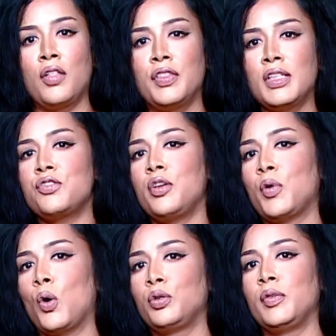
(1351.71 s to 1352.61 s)
this
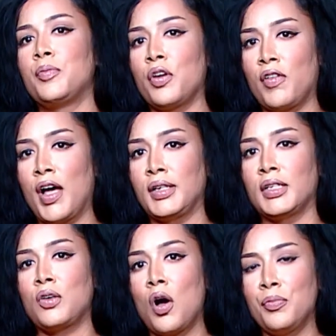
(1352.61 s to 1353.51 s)
report will provide
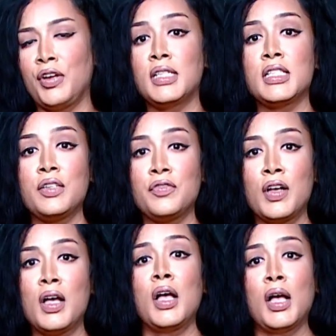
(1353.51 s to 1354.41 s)
a comprehensive
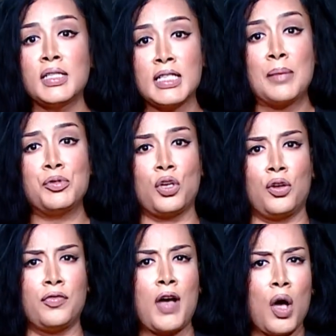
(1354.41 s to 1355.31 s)

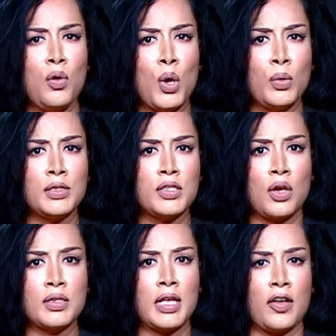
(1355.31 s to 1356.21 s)
snapshot of how local
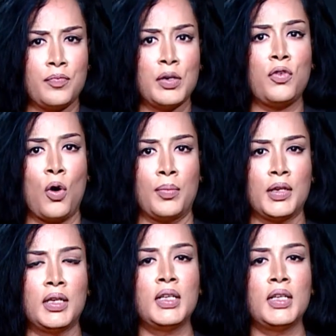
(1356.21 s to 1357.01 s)
stocks have performed.